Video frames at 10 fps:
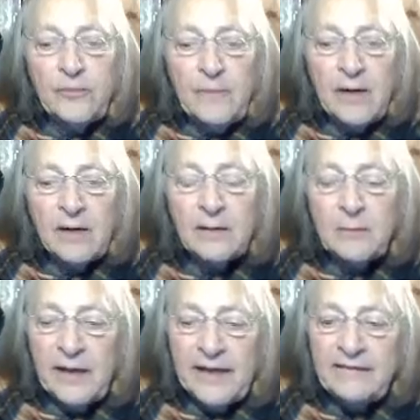American
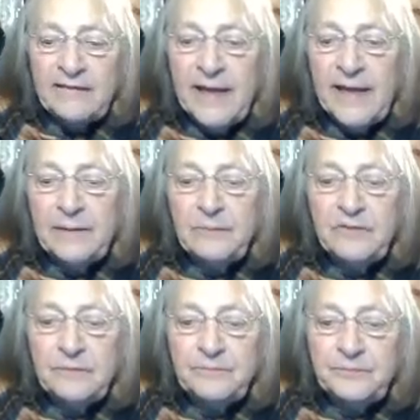place
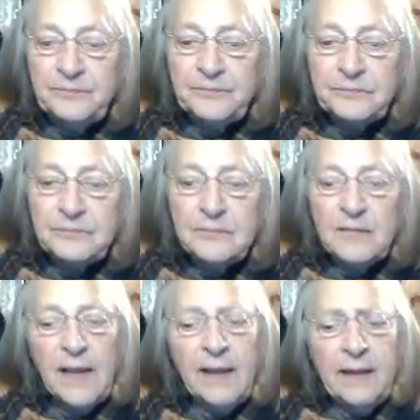names,
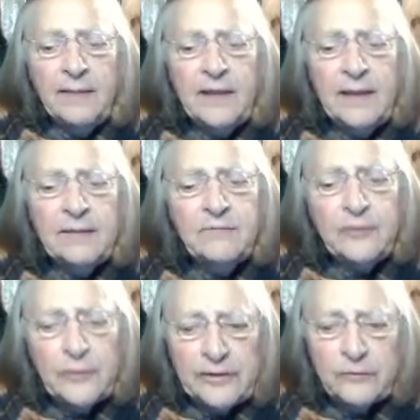the
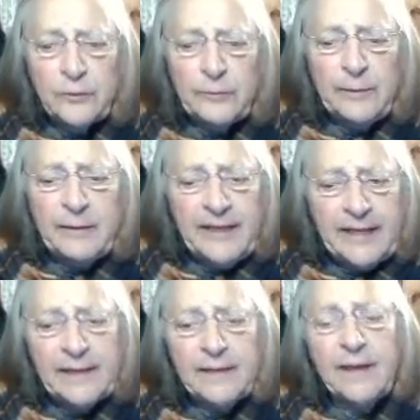influence would
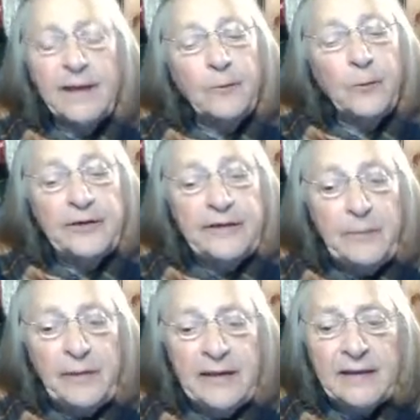
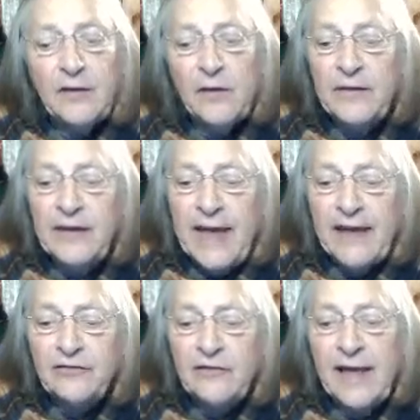depend on the
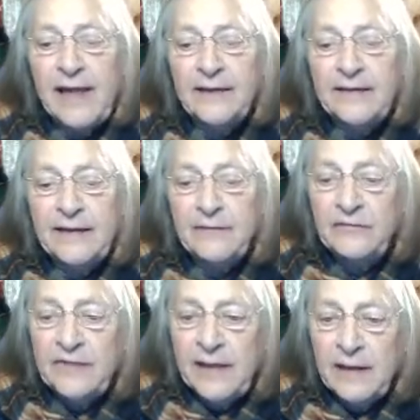nationality of
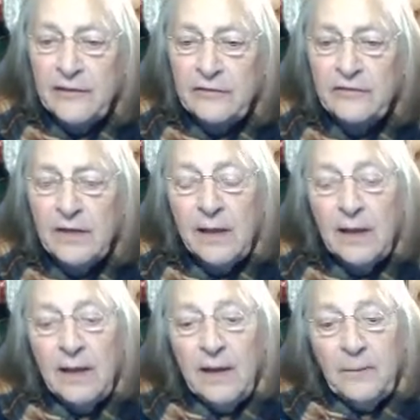settlers.
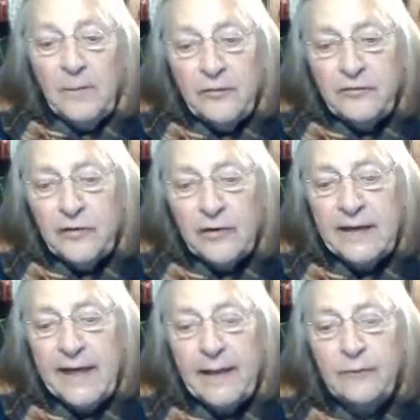Most
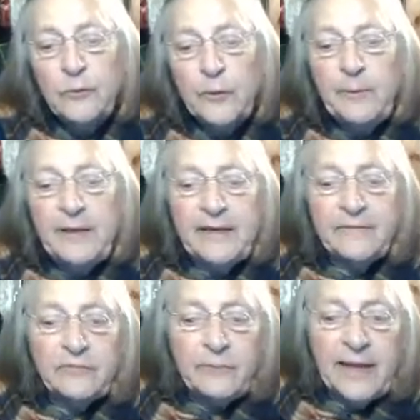early names would be
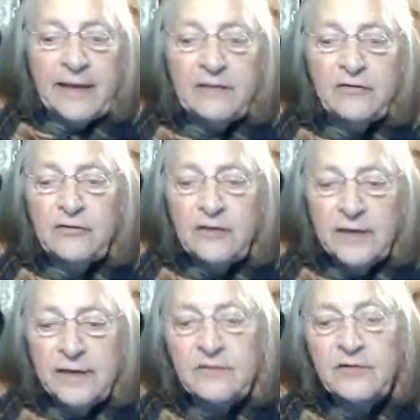of Spanish,
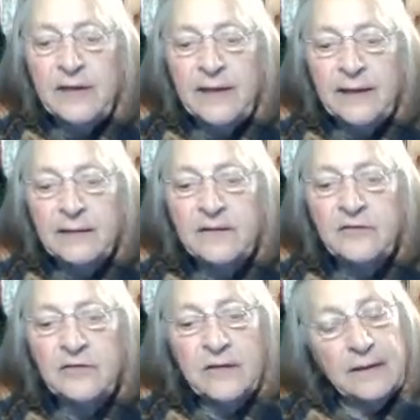Dutch,
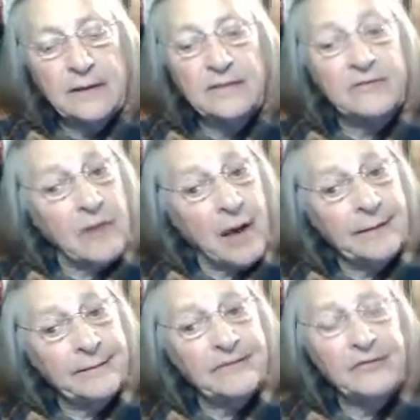English,
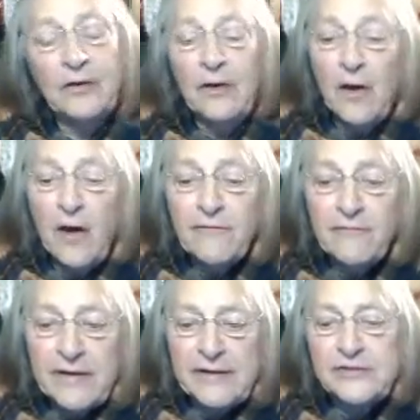Scottish, or
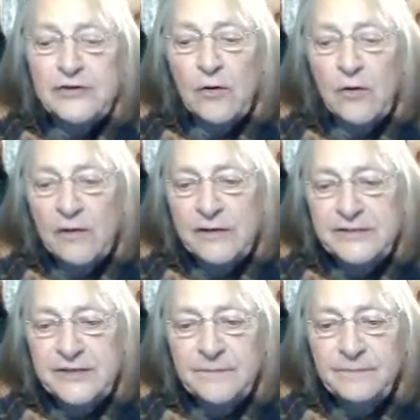French
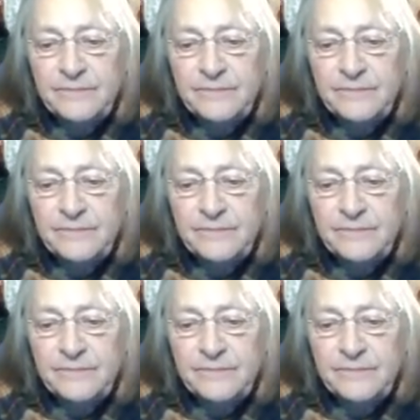origin.